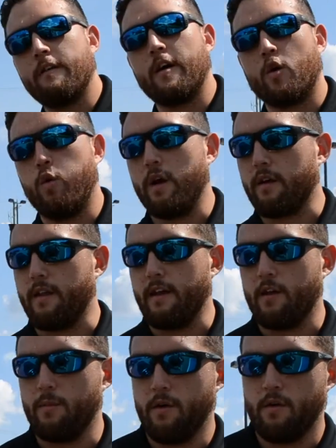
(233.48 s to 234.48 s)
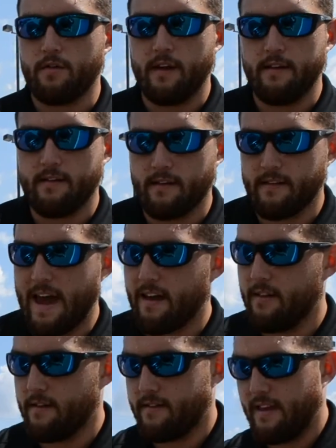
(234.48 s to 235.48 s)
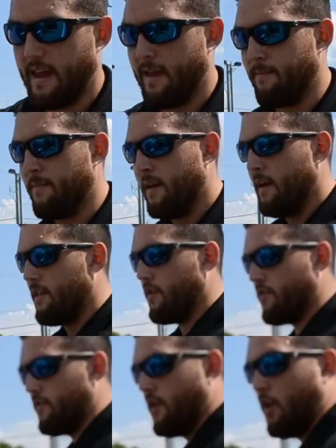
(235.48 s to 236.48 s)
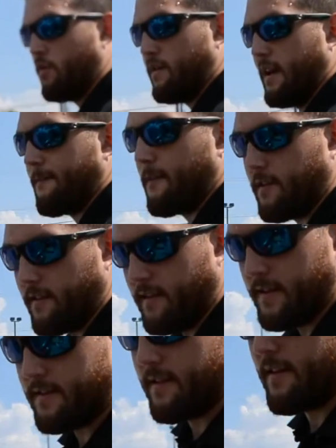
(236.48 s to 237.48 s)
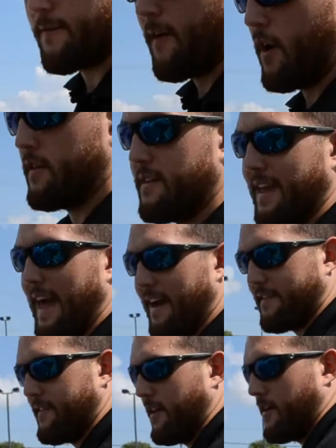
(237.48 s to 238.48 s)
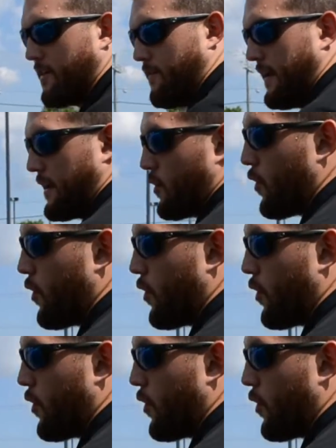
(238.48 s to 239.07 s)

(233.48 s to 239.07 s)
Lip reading: around quick on the EcoBoost. It's exactly the same. There's no differences as far as the exterior of the vehicle